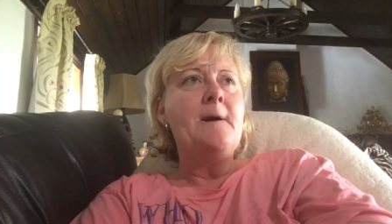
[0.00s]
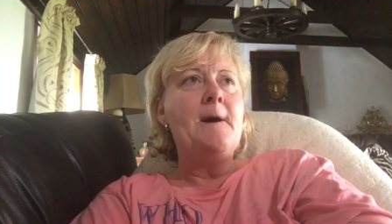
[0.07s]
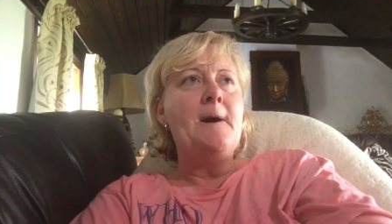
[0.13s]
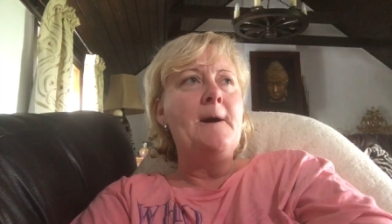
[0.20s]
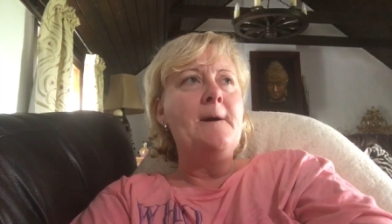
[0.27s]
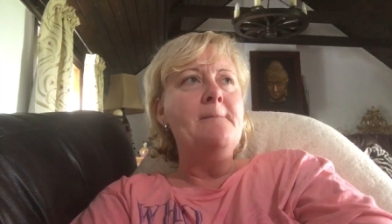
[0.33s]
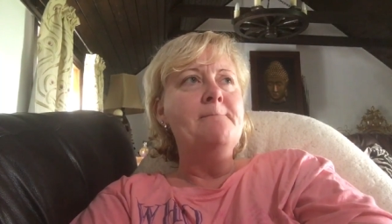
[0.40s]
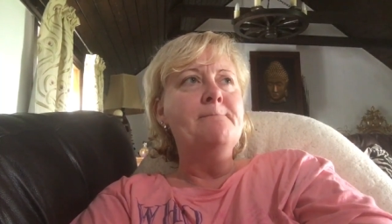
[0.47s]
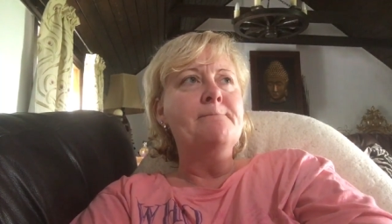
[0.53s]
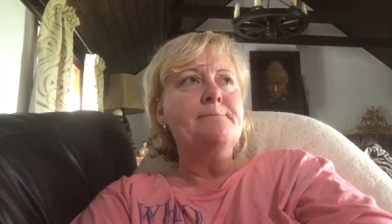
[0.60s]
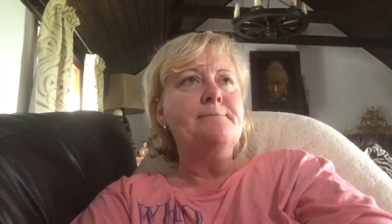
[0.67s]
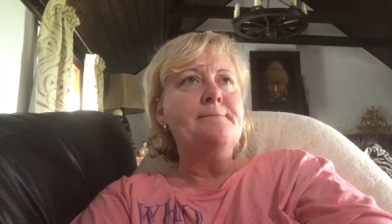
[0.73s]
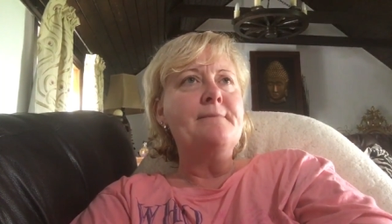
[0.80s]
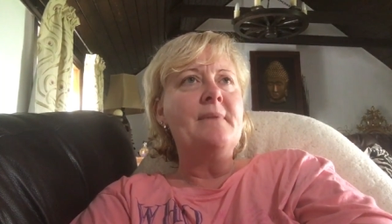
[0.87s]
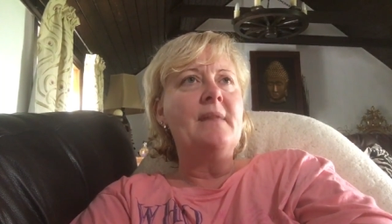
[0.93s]
And
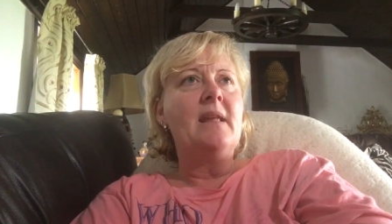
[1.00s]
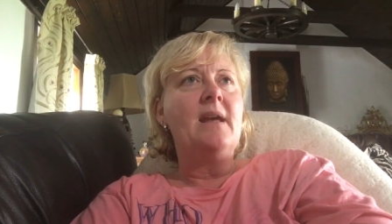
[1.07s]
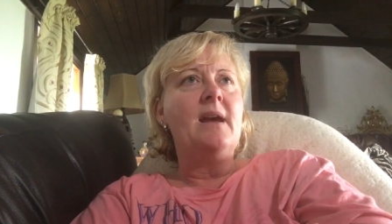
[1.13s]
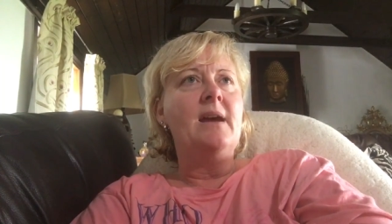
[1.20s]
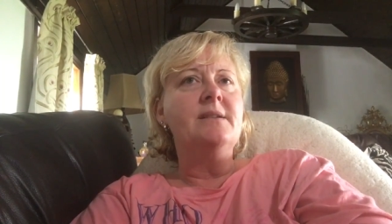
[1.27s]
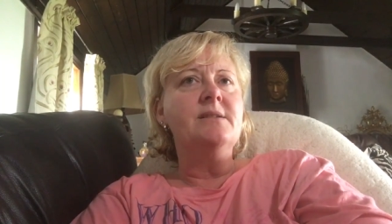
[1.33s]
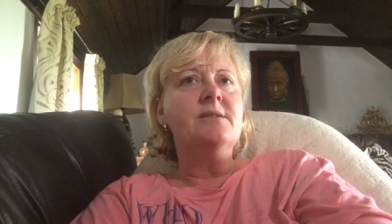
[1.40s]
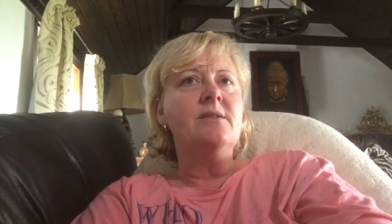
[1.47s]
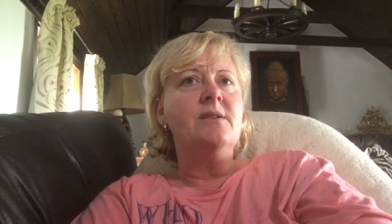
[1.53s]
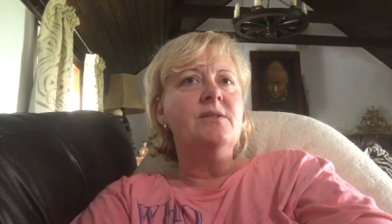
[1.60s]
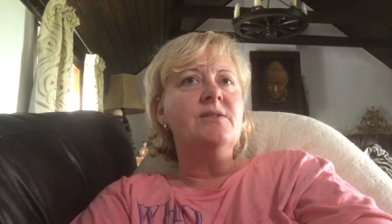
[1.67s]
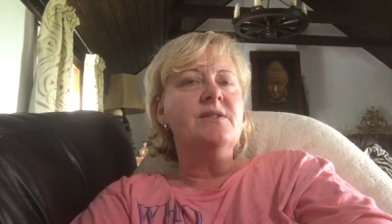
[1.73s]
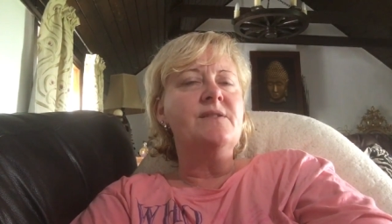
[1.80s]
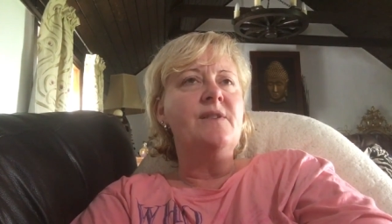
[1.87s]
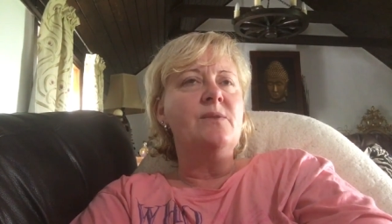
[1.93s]
I
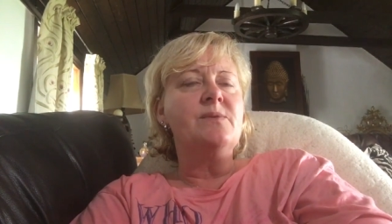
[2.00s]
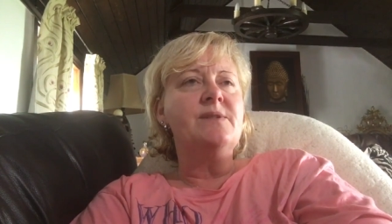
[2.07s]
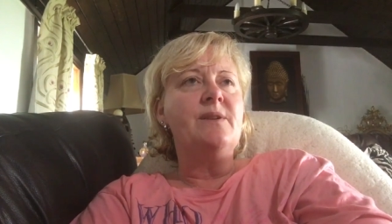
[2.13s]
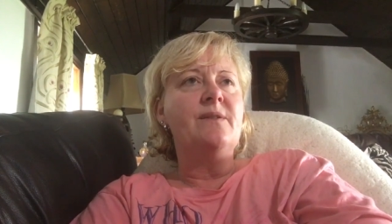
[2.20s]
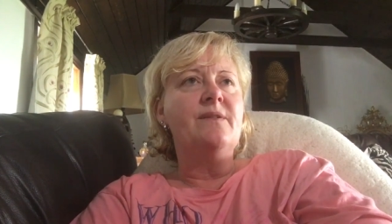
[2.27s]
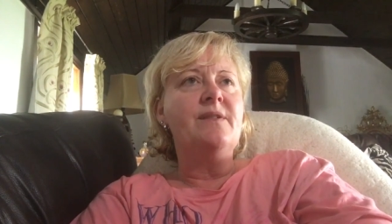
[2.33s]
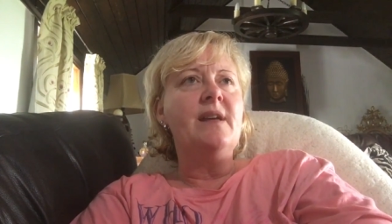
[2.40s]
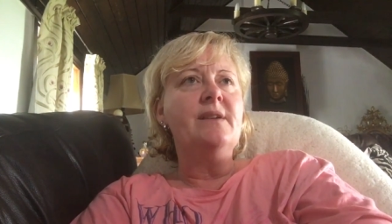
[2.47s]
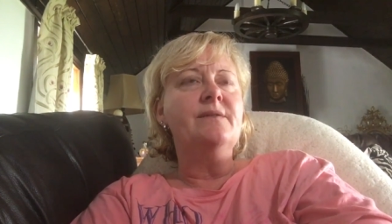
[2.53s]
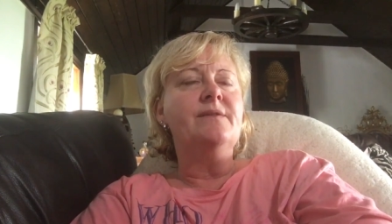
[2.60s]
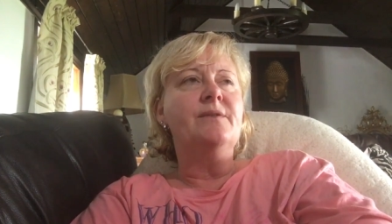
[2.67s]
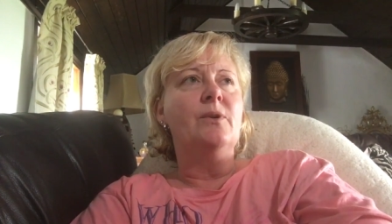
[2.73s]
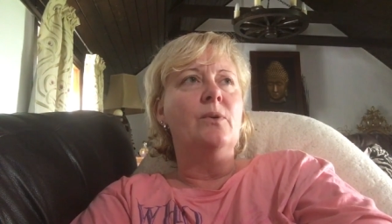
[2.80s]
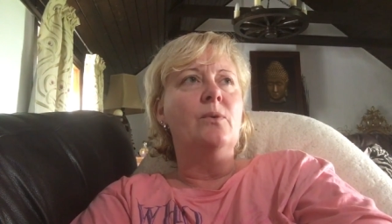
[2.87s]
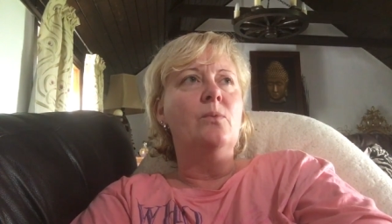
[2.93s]
just felt so
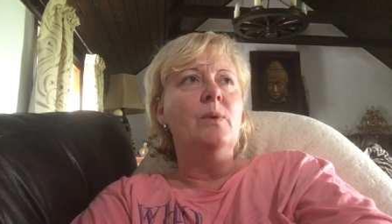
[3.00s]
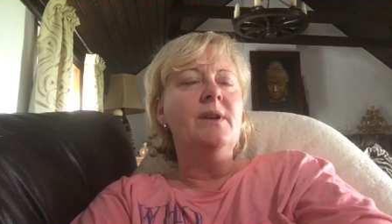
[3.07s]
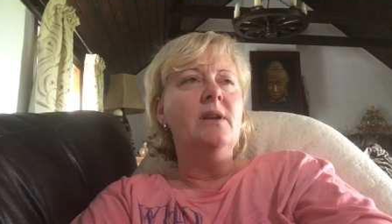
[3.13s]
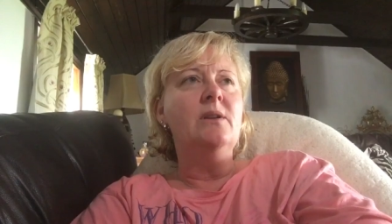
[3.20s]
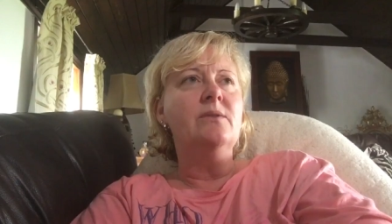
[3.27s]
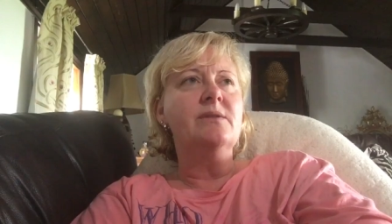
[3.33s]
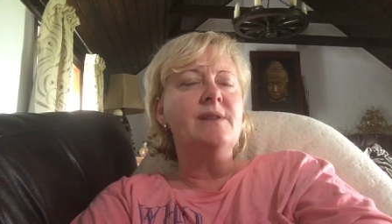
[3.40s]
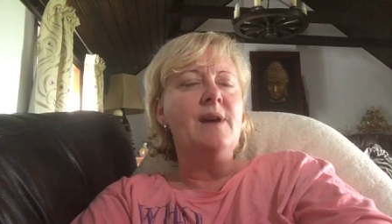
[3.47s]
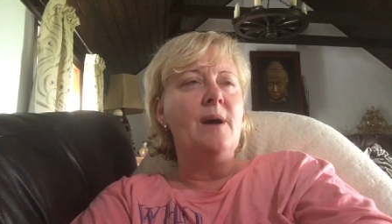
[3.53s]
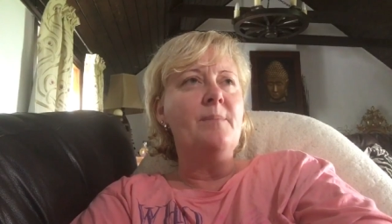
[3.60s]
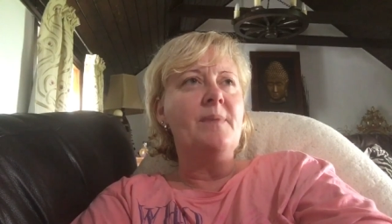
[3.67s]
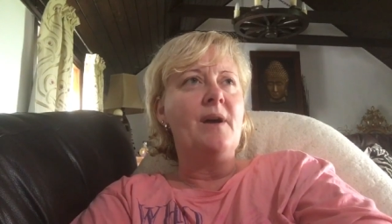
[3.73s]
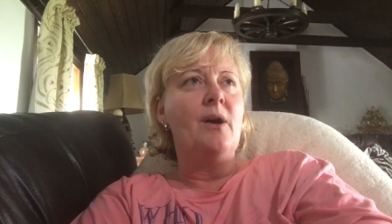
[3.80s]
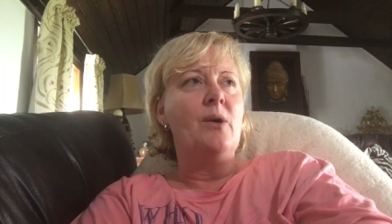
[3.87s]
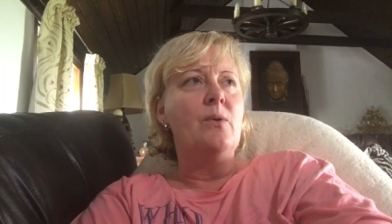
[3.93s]
thankful. When I looked up
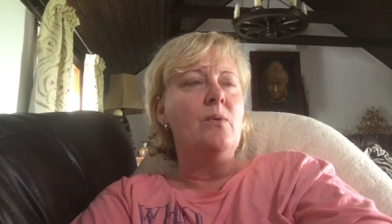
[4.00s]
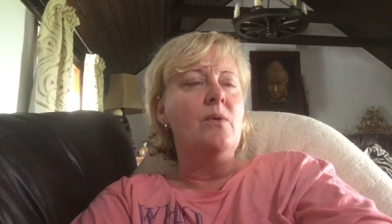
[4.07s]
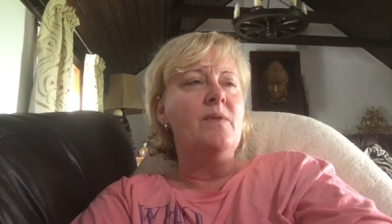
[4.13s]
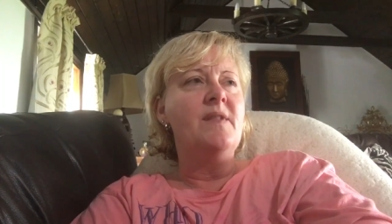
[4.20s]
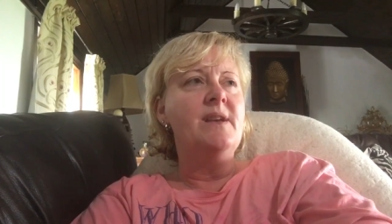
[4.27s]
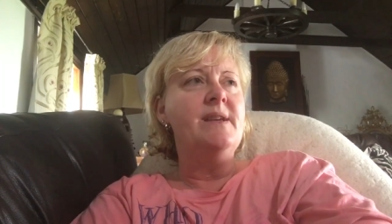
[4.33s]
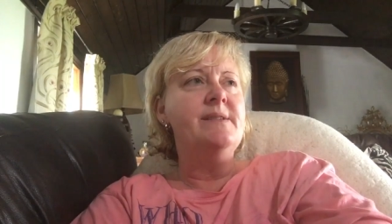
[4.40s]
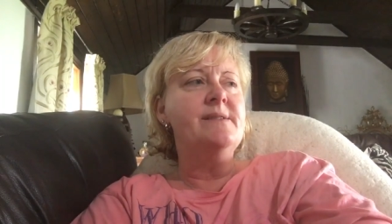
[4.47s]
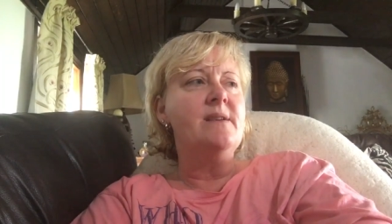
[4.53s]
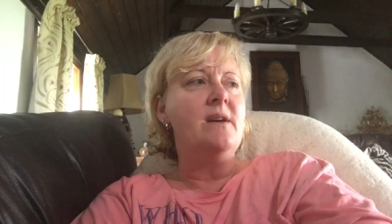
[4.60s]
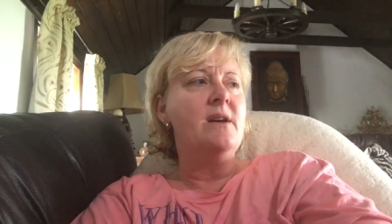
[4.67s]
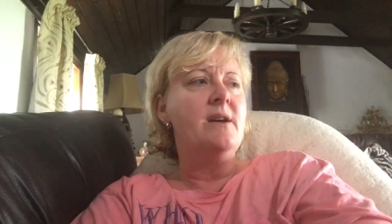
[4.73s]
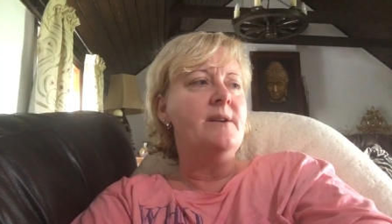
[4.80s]
though, these